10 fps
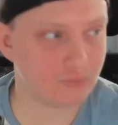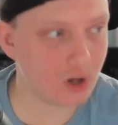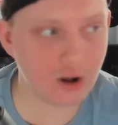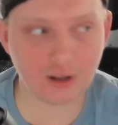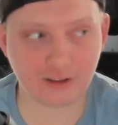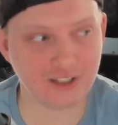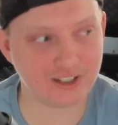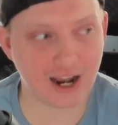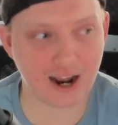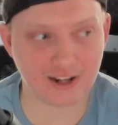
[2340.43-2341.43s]
All of these
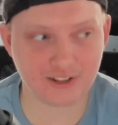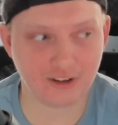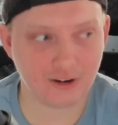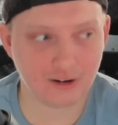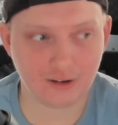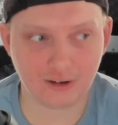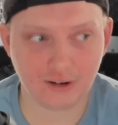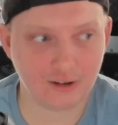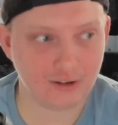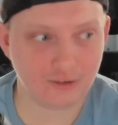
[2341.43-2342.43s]
guys,
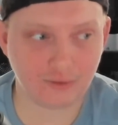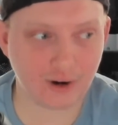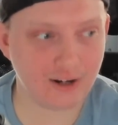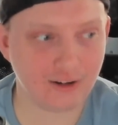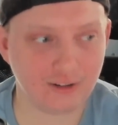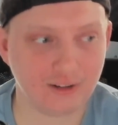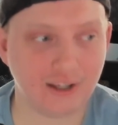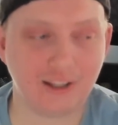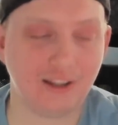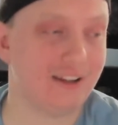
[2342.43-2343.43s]
right?
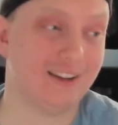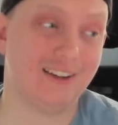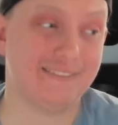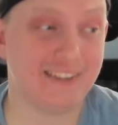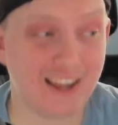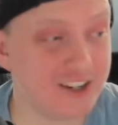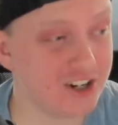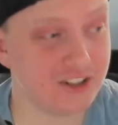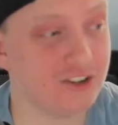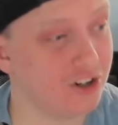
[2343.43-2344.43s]
Like, A.J.
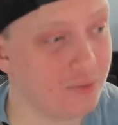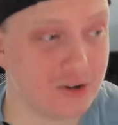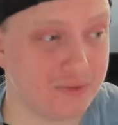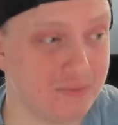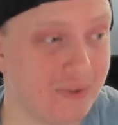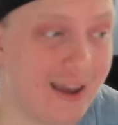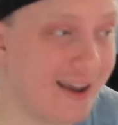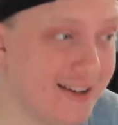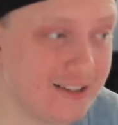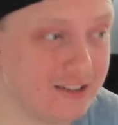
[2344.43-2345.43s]
Dillon could almost
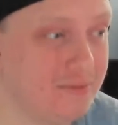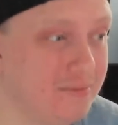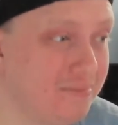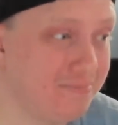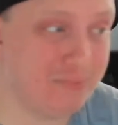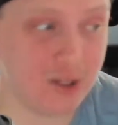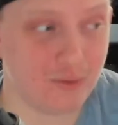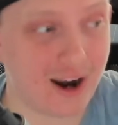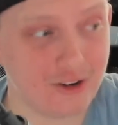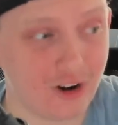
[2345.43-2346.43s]
end, E.
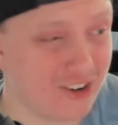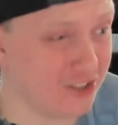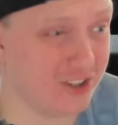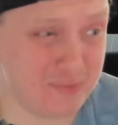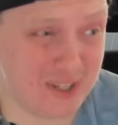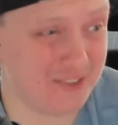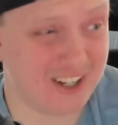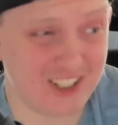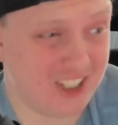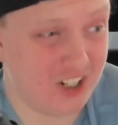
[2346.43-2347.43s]
Ryan, you could argue, could be even a
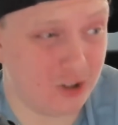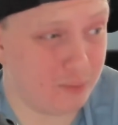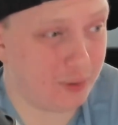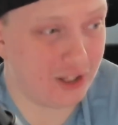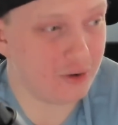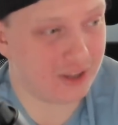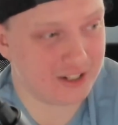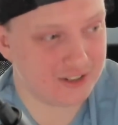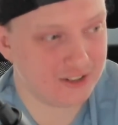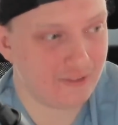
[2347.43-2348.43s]
tier below
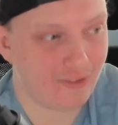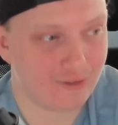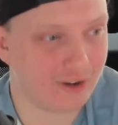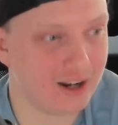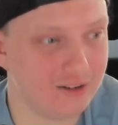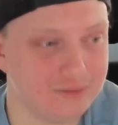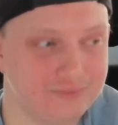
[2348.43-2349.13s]
this, right?